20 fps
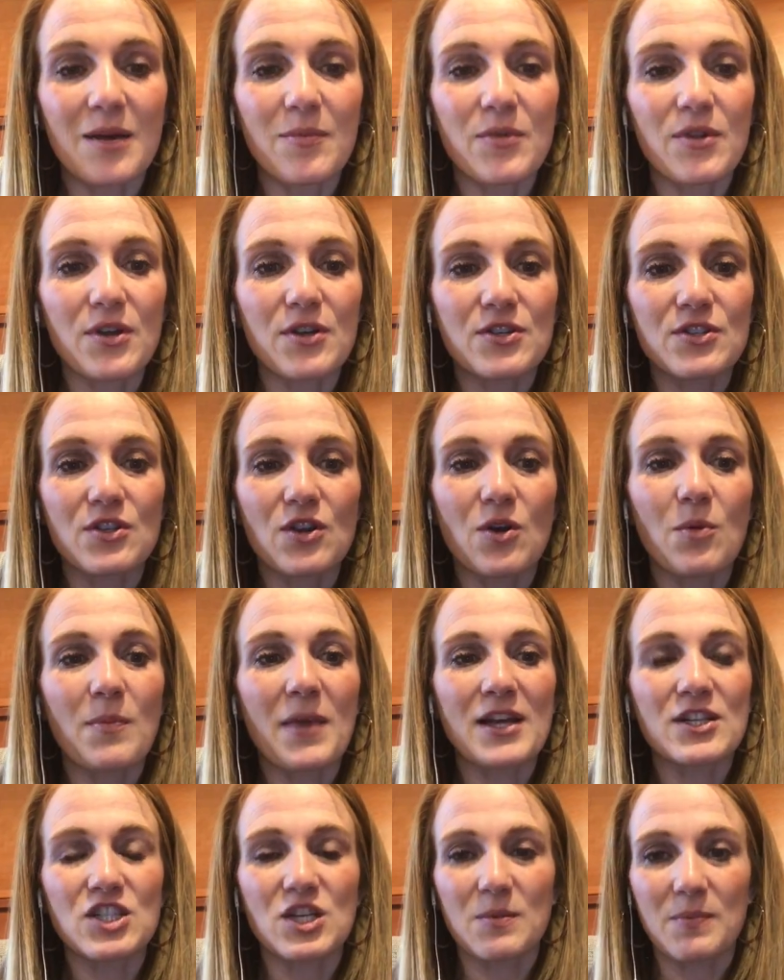There is no
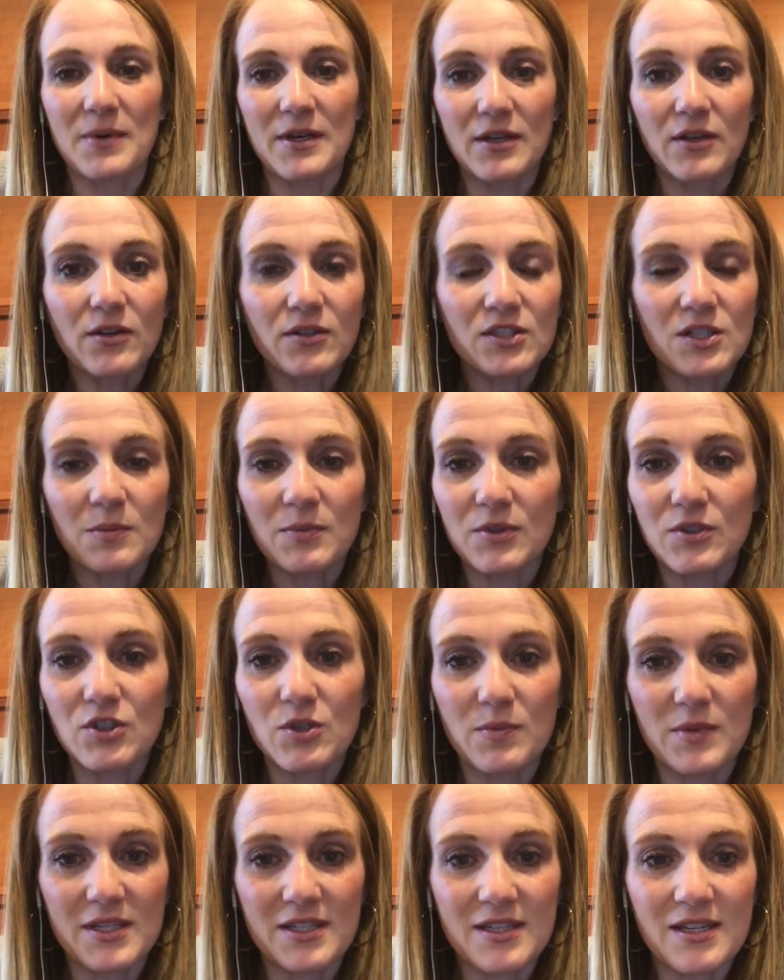magic pill to build your
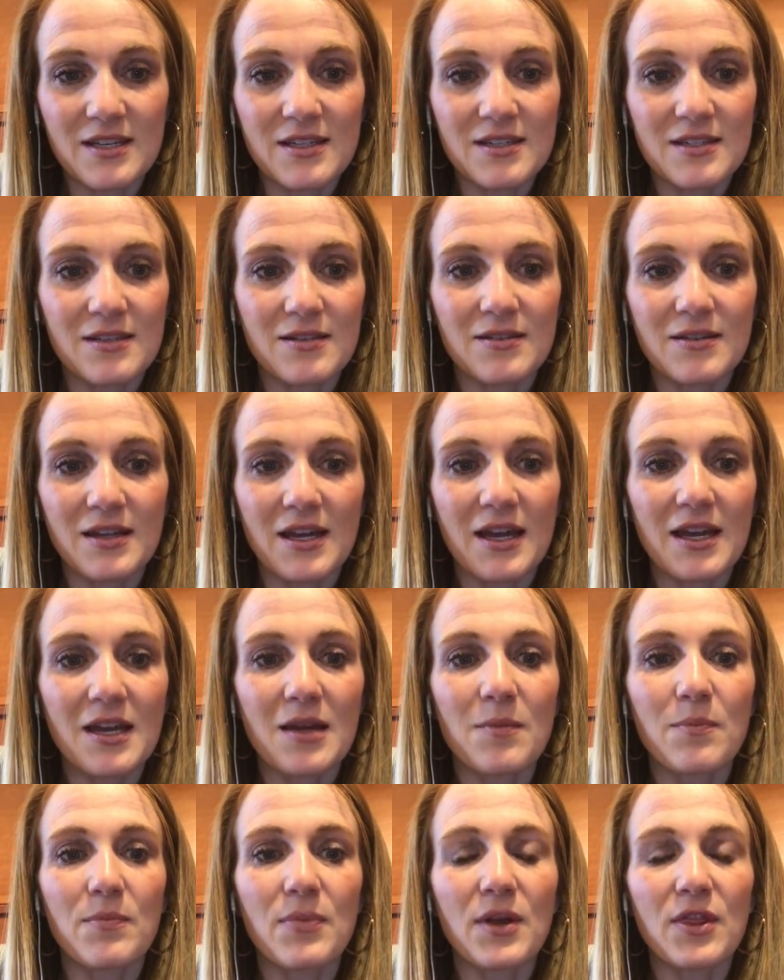business,
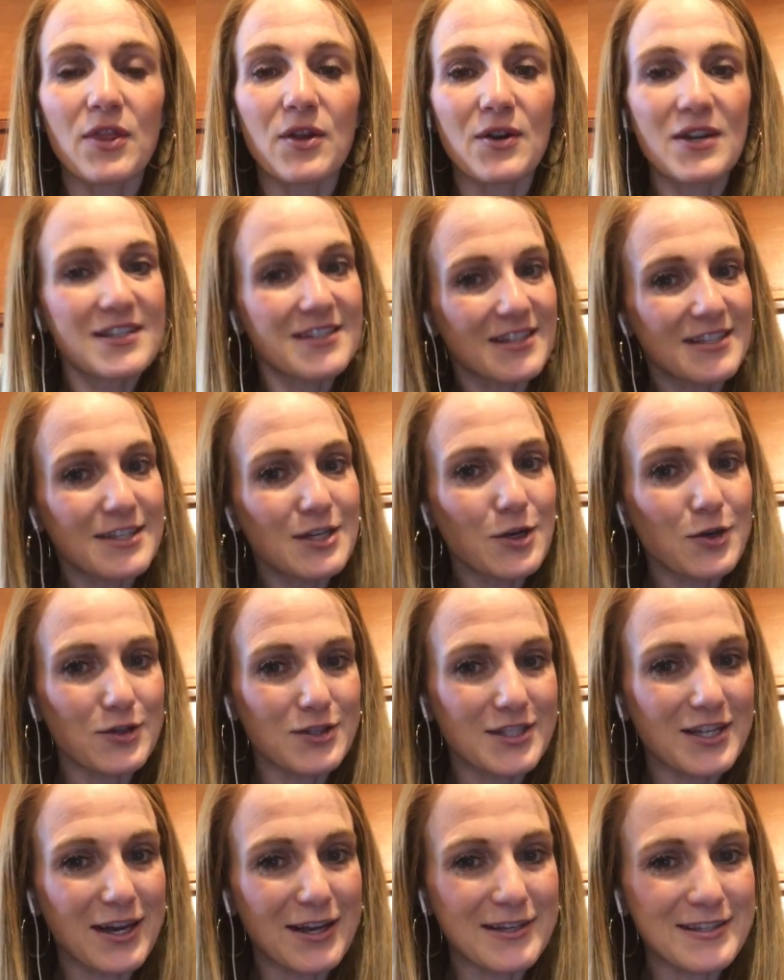okay? But there is a secret
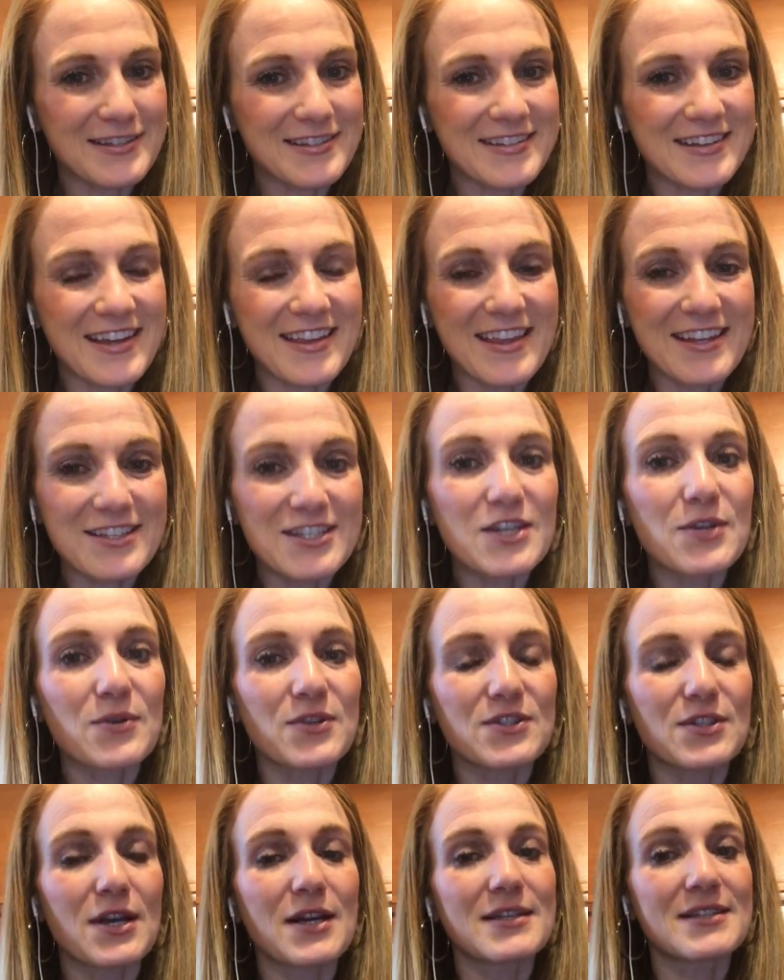sauce, and that secret
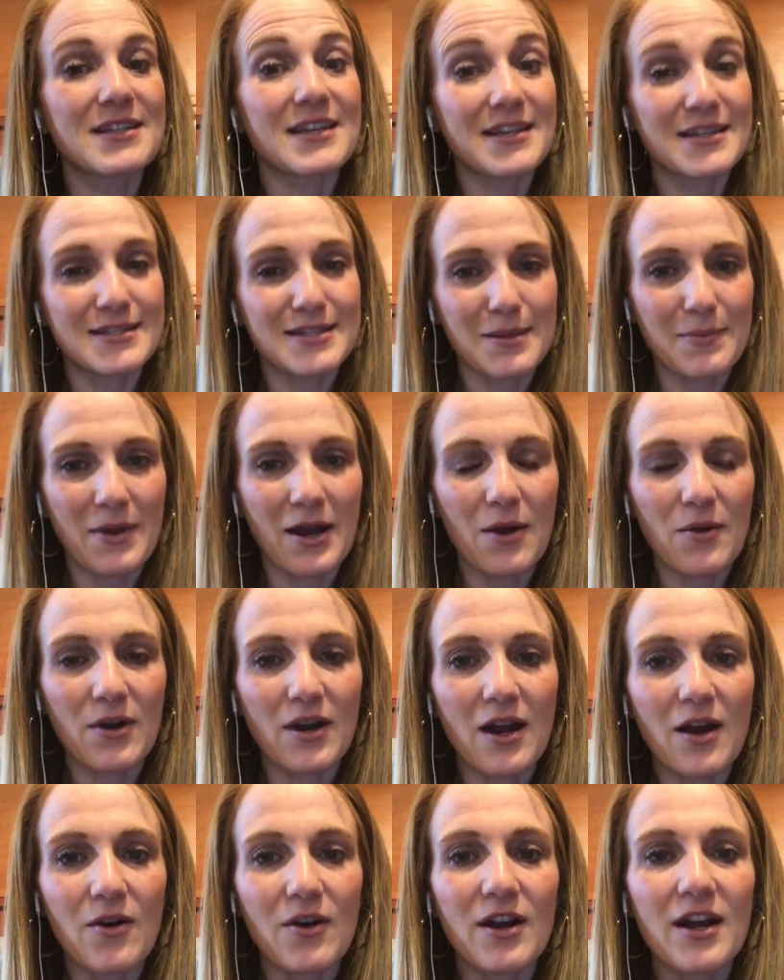sauce is the power
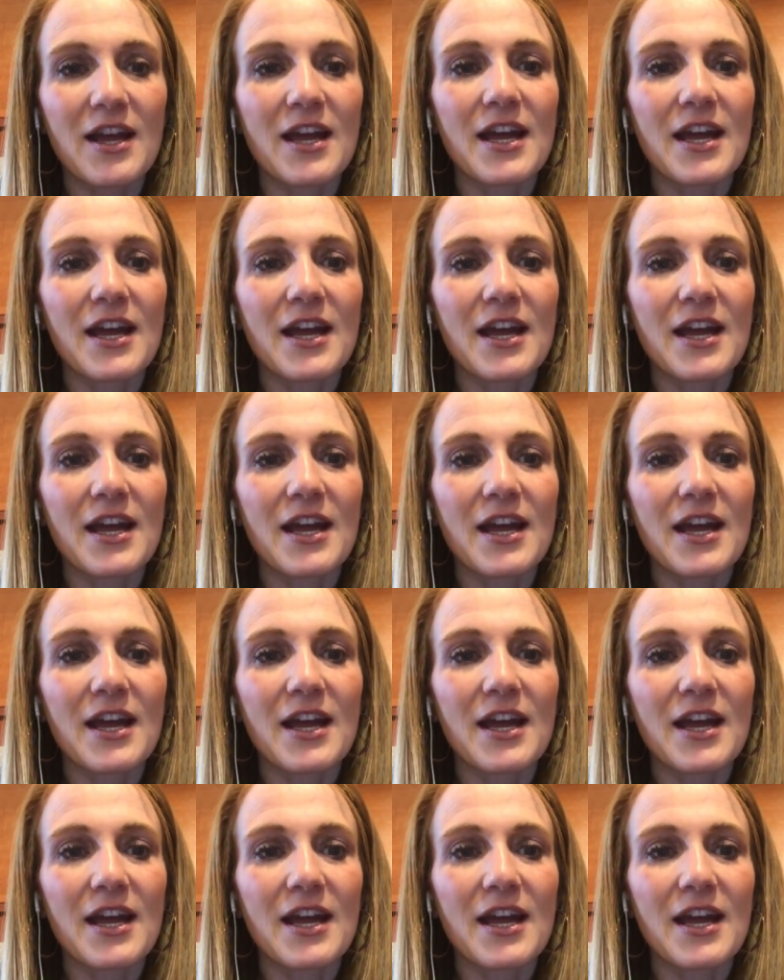hour.